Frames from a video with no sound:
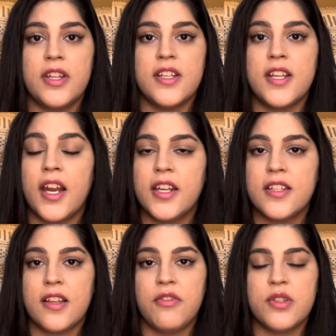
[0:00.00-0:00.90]
the
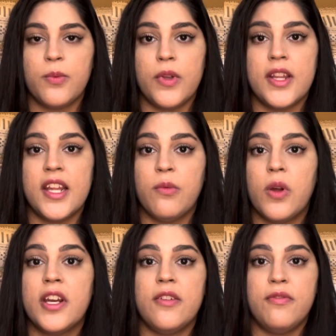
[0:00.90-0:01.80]
attendings I was with, they
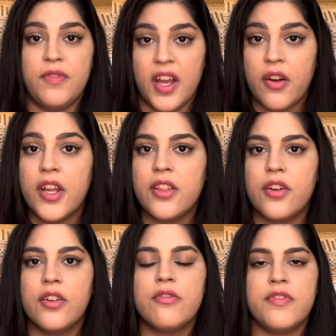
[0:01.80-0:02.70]
wanted a very
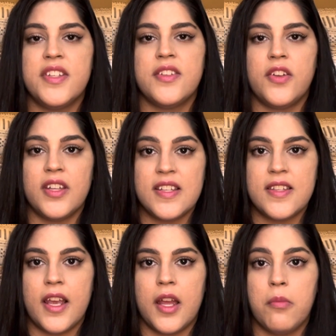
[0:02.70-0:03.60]
thorough physical
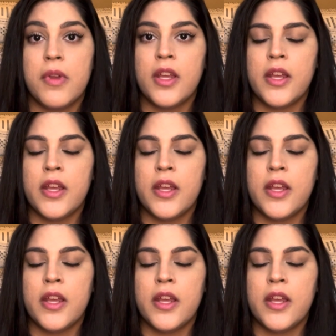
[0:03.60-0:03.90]
exam